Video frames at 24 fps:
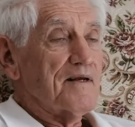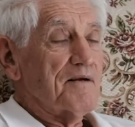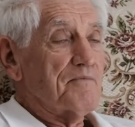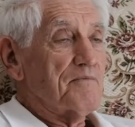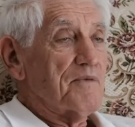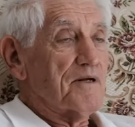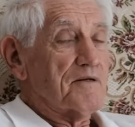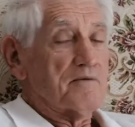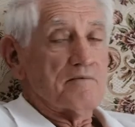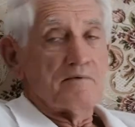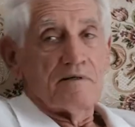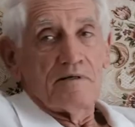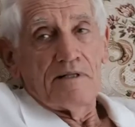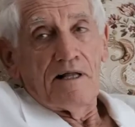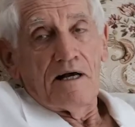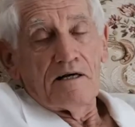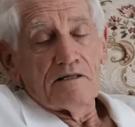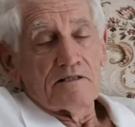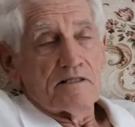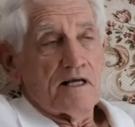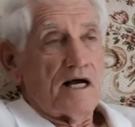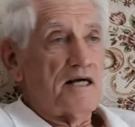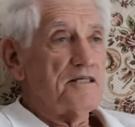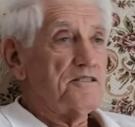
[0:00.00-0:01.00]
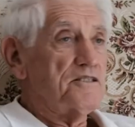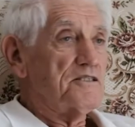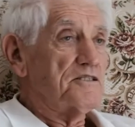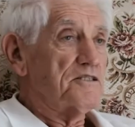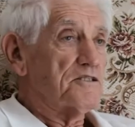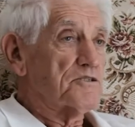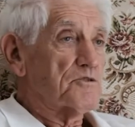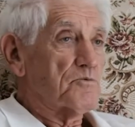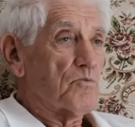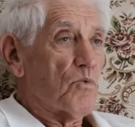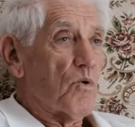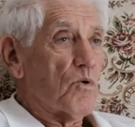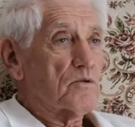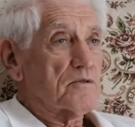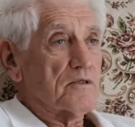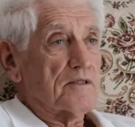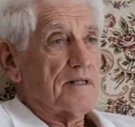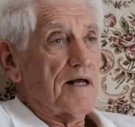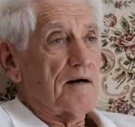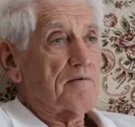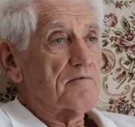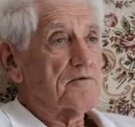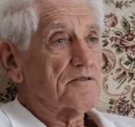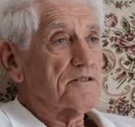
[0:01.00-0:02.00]
But in those days you just walked and
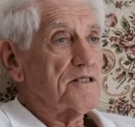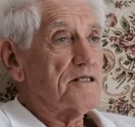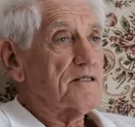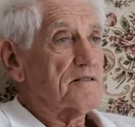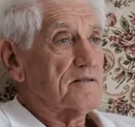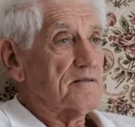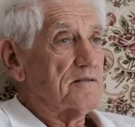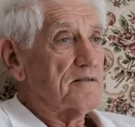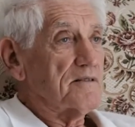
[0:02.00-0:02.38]
that was it.